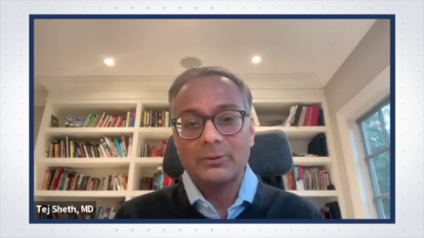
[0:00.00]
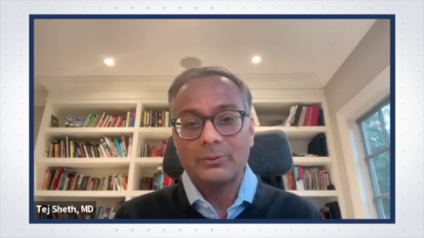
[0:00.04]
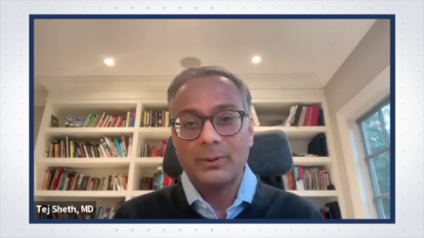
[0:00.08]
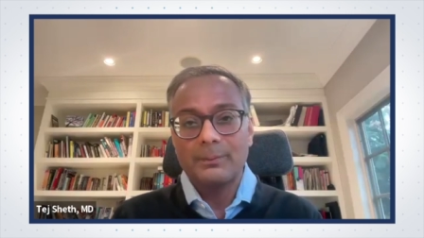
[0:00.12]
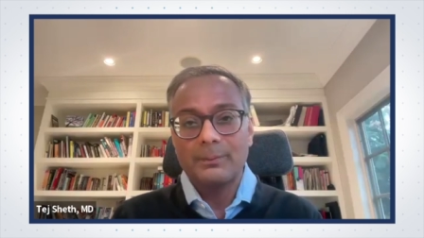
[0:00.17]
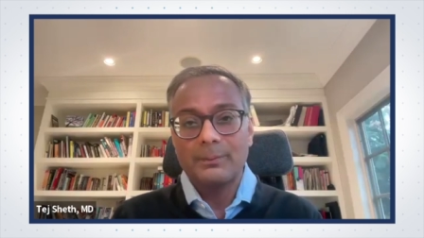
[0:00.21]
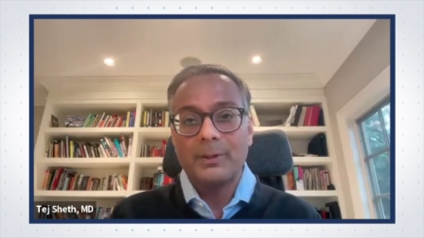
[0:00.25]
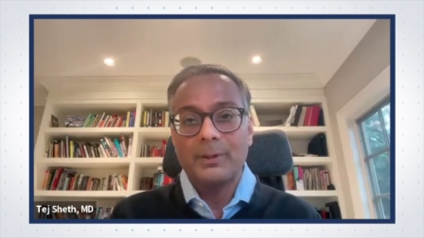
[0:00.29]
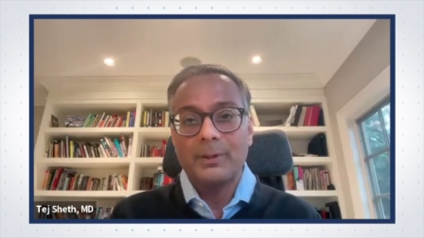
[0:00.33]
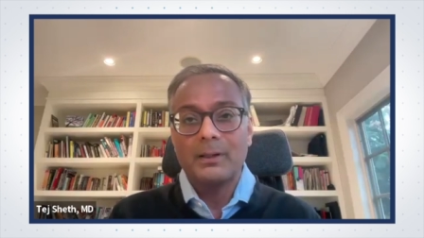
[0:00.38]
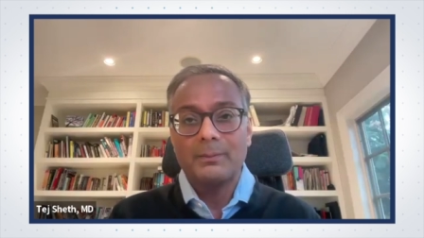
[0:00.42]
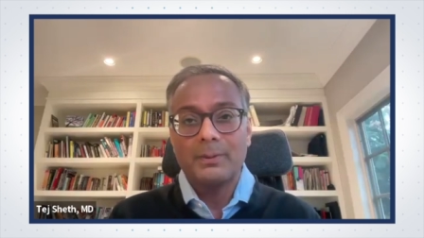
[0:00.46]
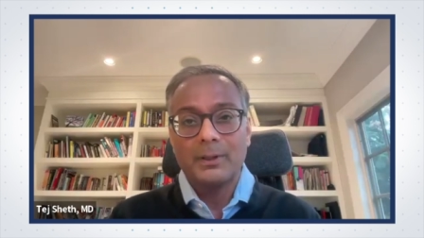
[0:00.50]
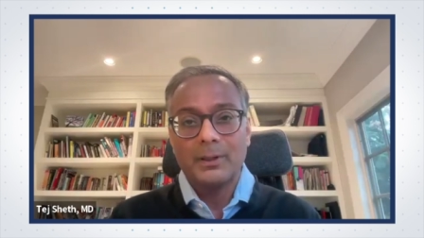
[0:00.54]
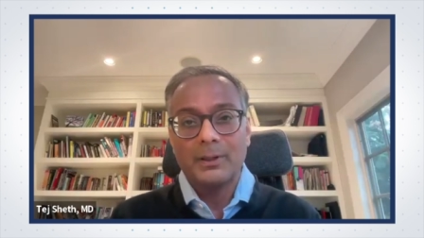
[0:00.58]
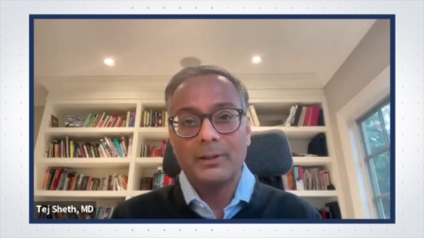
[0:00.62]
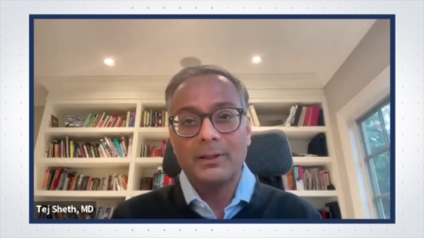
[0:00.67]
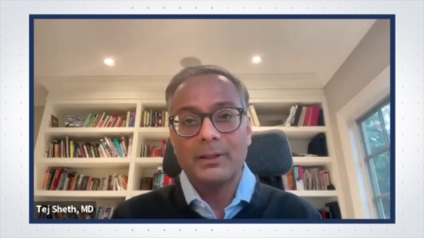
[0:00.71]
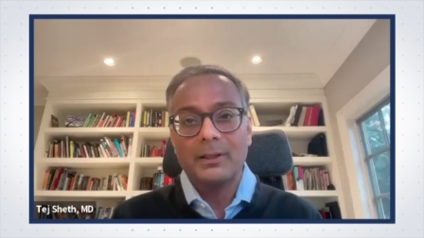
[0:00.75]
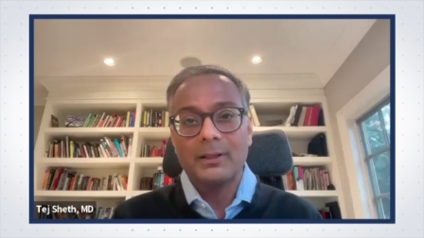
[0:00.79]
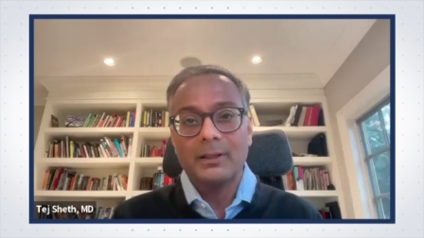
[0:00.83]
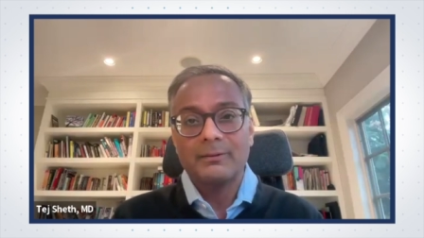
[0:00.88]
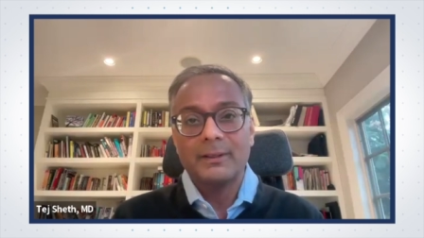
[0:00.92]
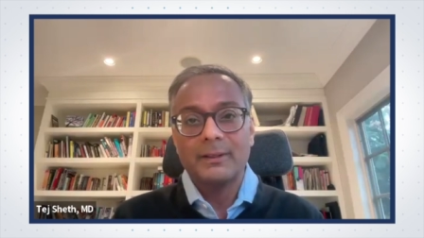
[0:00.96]

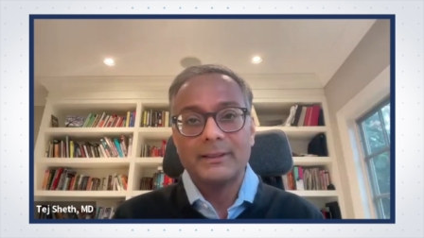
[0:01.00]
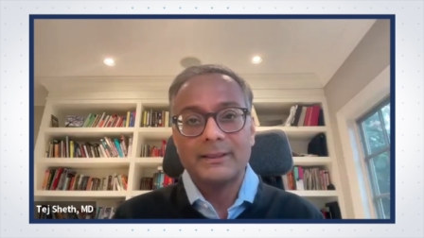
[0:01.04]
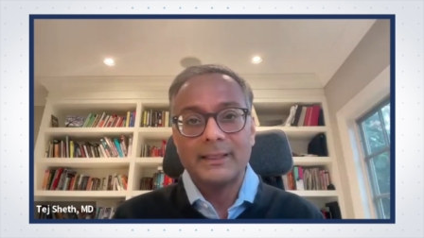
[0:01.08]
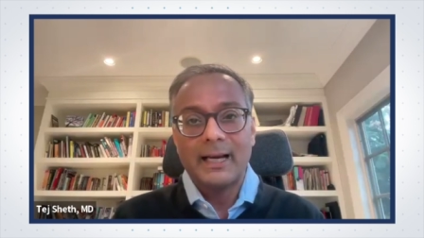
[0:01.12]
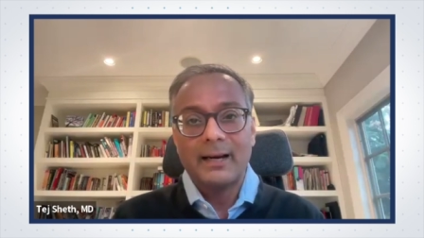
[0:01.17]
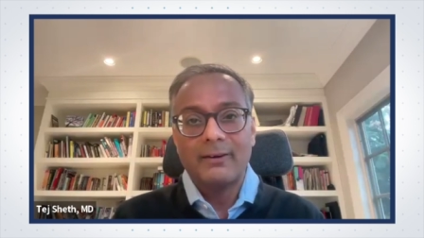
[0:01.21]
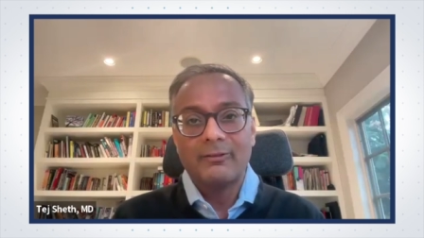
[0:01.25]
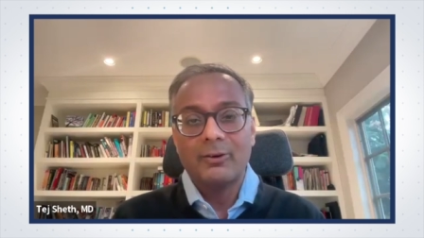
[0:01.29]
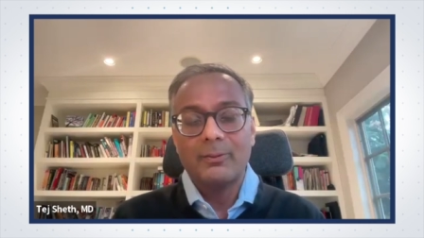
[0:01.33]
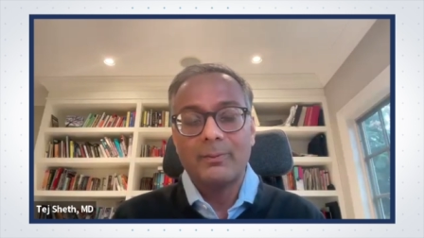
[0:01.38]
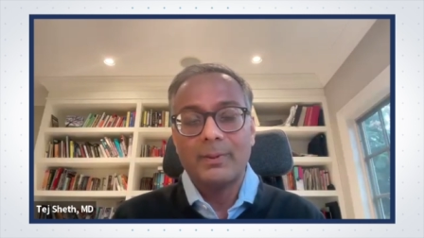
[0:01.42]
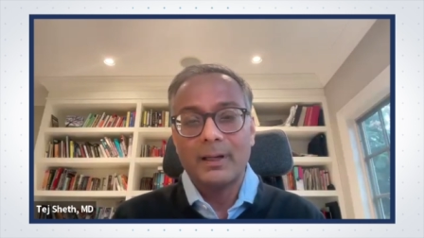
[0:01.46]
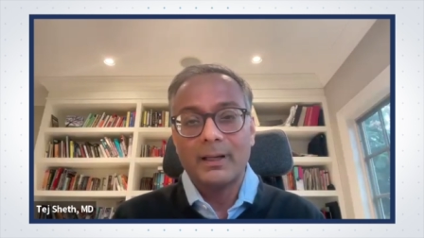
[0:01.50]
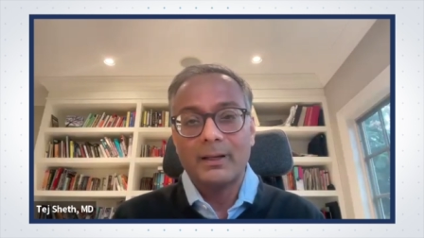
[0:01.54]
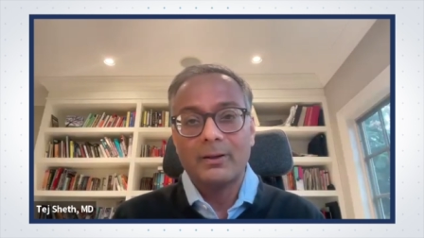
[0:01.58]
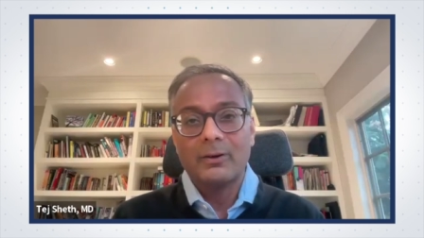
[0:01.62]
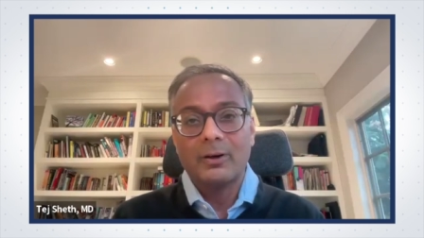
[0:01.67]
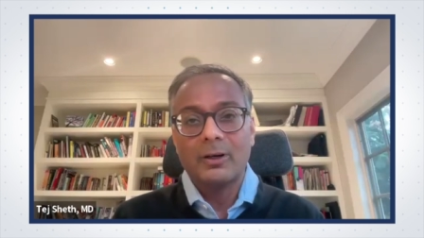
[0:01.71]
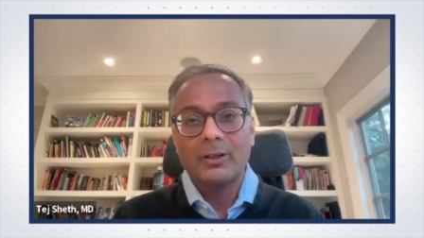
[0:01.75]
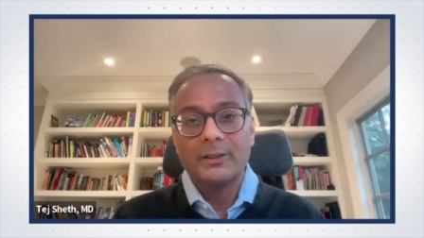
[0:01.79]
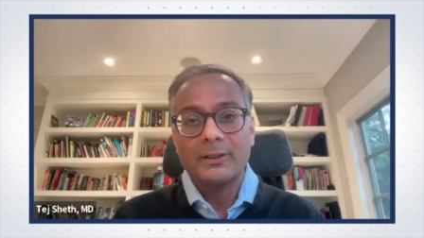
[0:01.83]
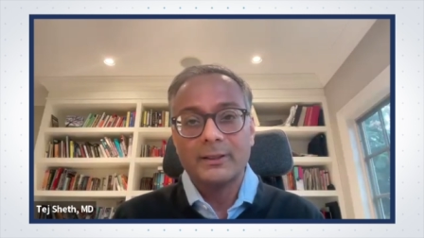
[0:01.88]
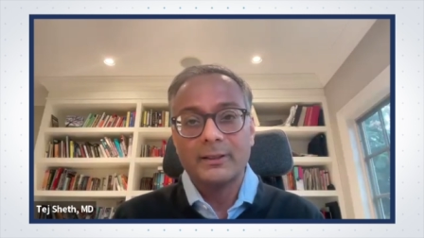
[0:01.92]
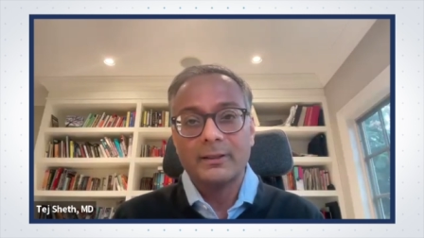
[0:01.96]
repeatability of the TAVR by
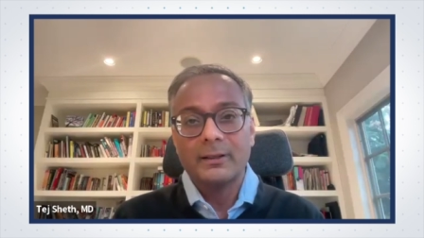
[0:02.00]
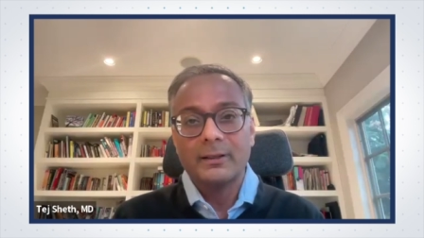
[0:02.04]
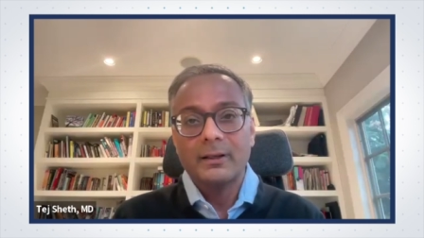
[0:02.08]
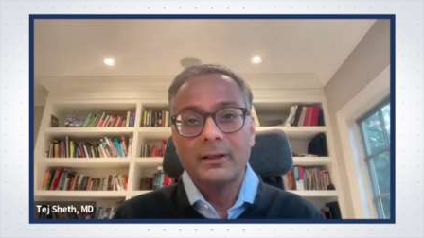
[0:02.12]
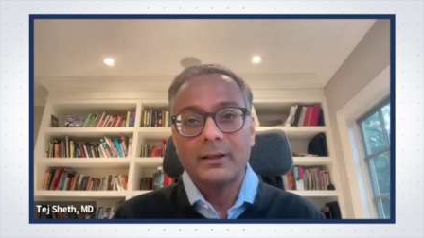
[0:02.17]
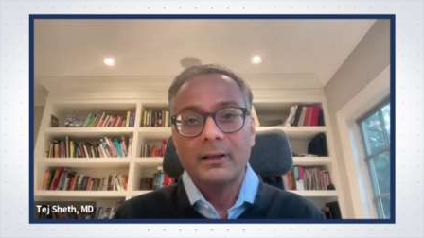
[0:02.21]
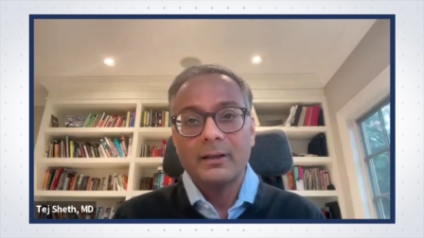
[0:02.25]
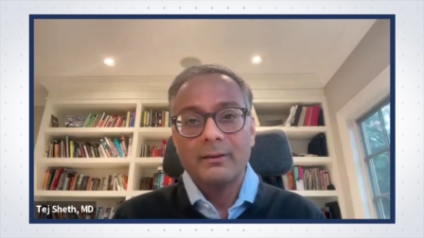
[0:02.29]
causing